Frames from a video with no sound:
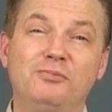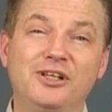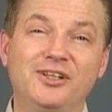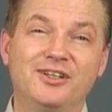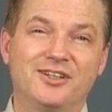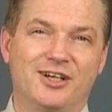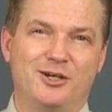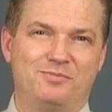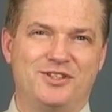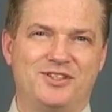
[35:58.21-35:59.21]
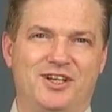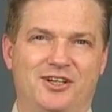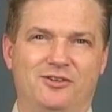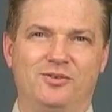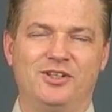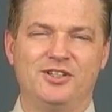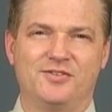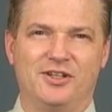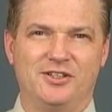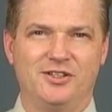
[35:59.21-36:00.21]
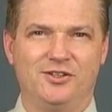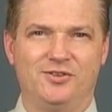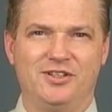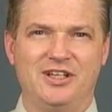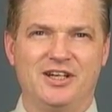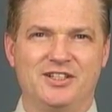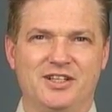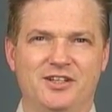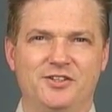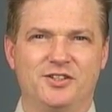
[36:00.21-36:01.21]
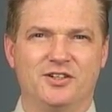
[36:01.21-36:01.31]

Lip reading: million times a second with these fancy new DSL